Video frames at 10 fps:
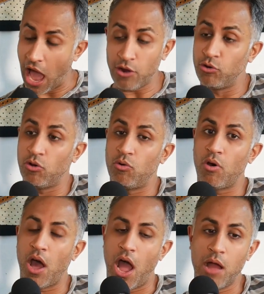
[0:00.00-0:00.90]
I don't know.
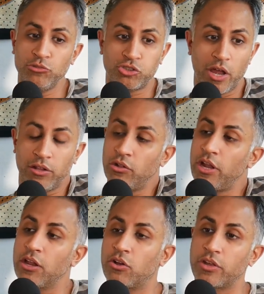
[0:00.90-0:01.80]
I'm trying to learn
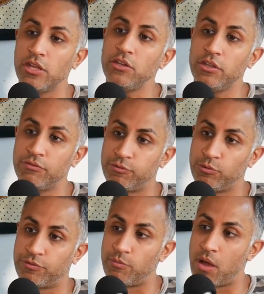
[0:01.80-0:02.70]
how to cook Indian
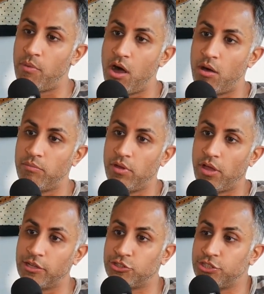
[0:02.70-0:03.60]
food for my mom,
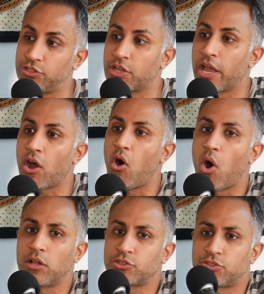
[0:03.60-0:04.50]
and she's like, "Oh,
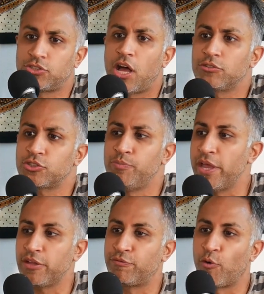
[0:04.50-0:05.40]
I'll just
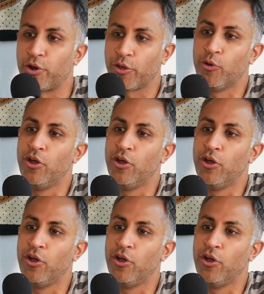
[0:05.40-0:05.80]
make it for you."